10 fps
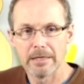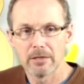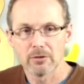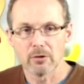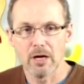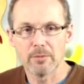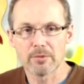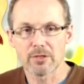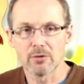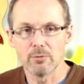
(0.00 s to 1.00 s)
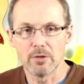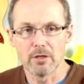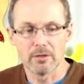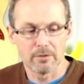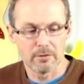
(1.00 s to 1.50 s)
So I'm assuming
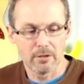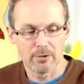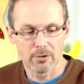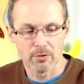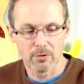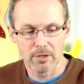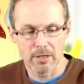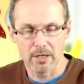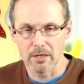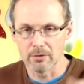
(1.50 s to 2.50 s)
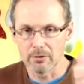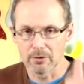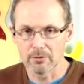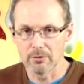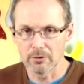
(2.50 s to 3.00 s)
on your chording hand
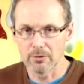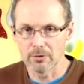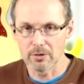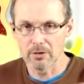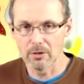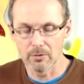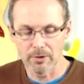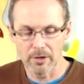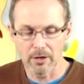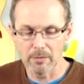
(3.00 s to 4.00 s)
you're good to go there.